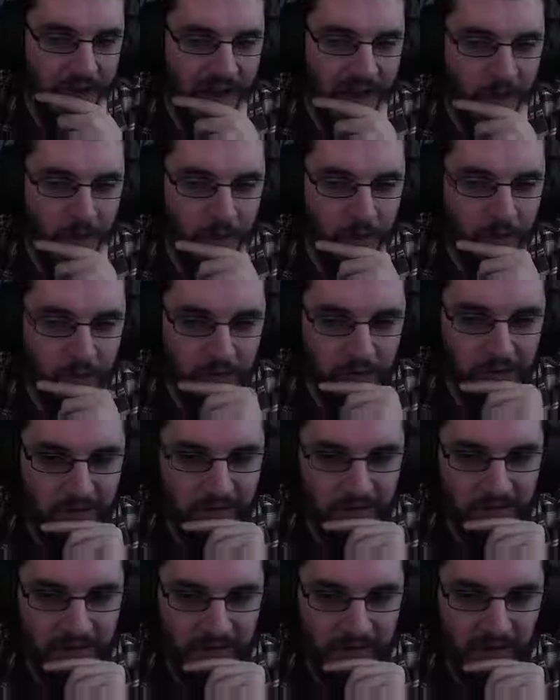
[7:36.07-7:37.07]
ammo
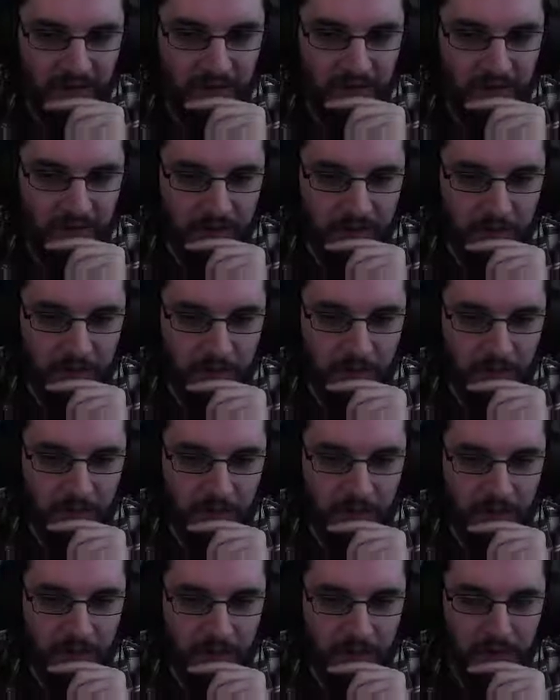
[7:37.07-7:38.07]
increased indefinitely when
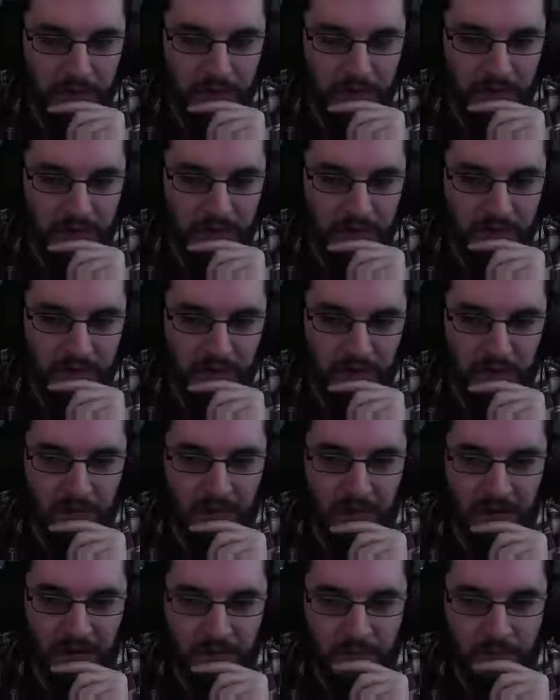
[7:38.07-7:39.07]
reloading during the
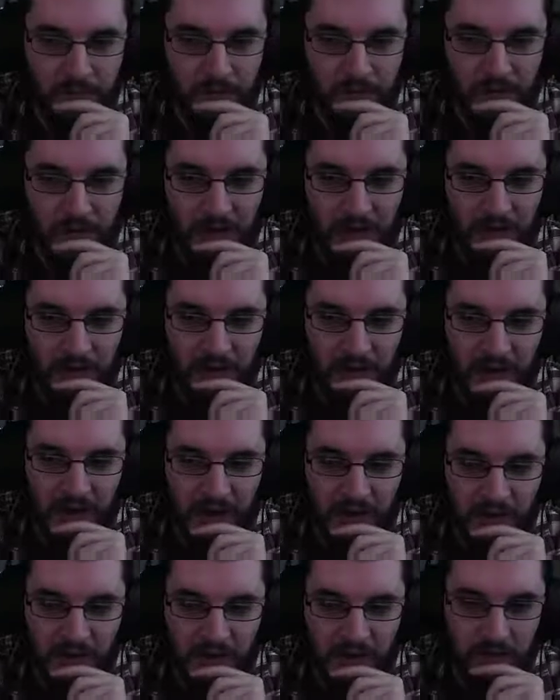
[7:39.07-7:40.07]
prologue, which would cause a
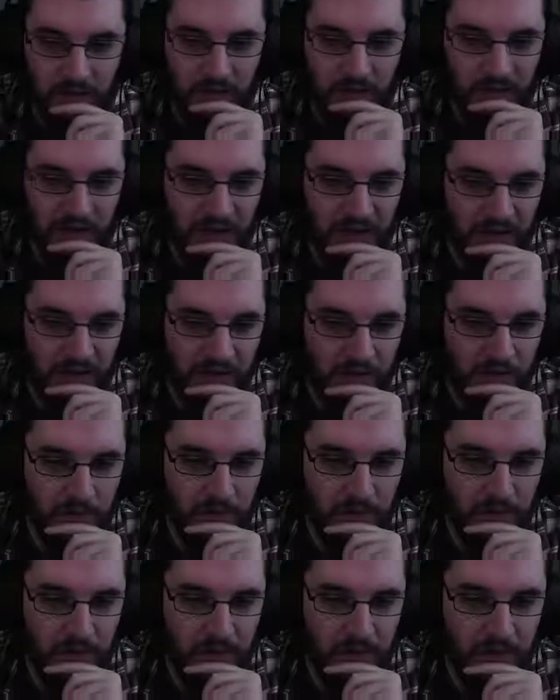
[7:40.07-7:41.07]
crash. This was fixed as you
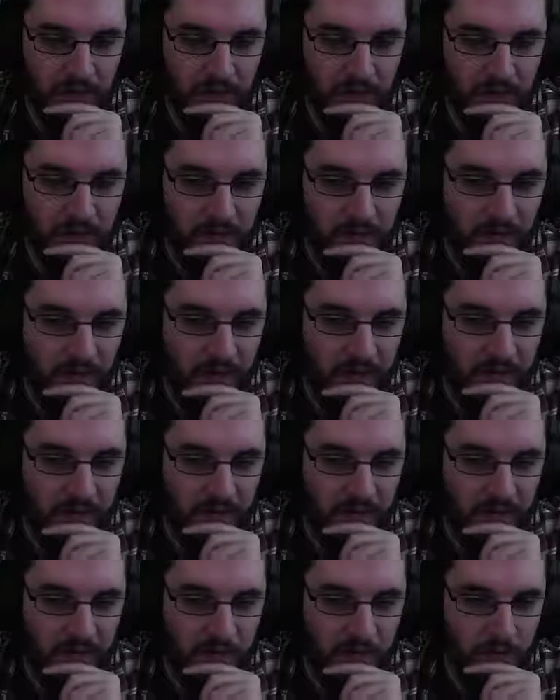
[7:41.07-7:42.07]
can reload as
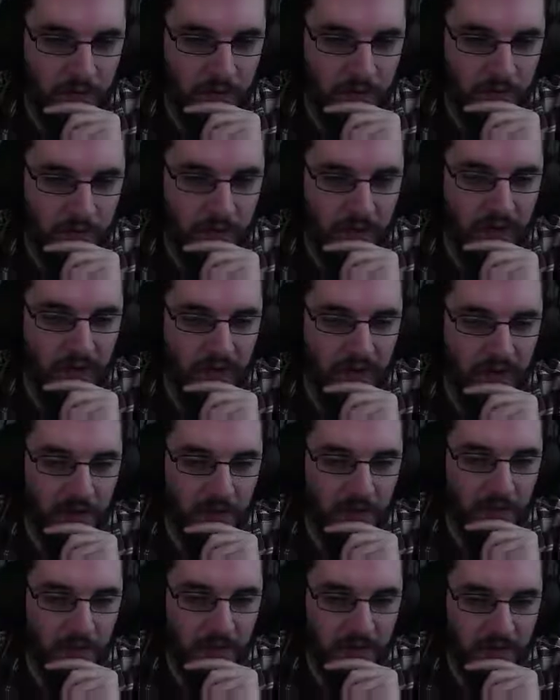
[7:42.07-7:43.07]
reload
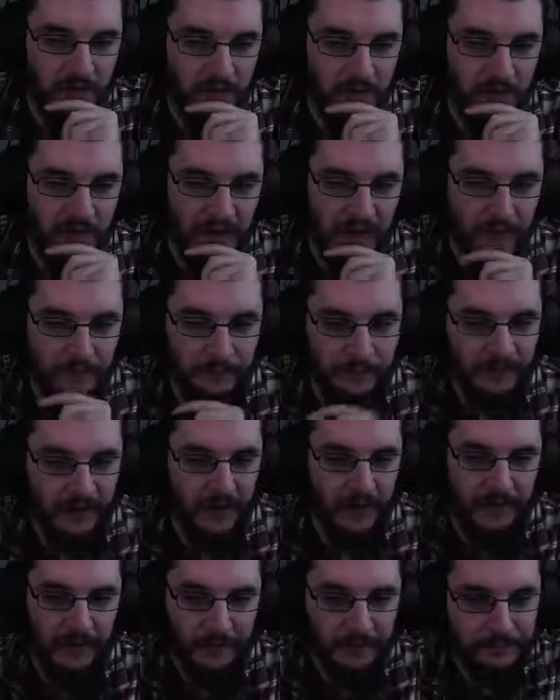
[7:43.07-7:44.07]
as much as you need.
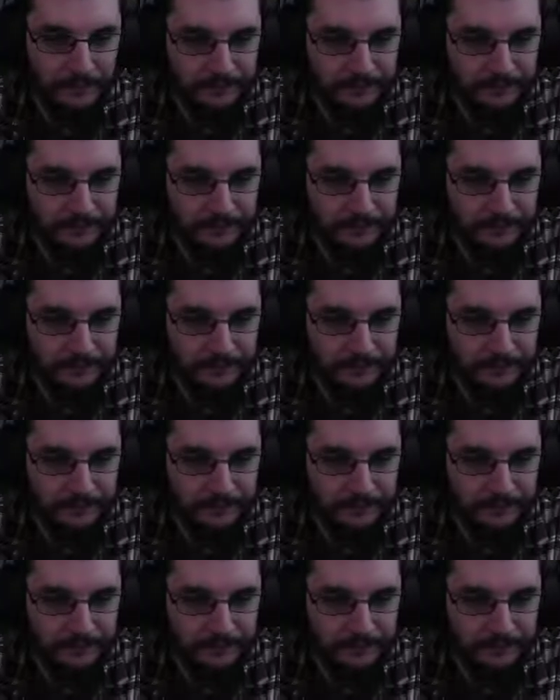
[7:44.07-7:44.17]
Okay.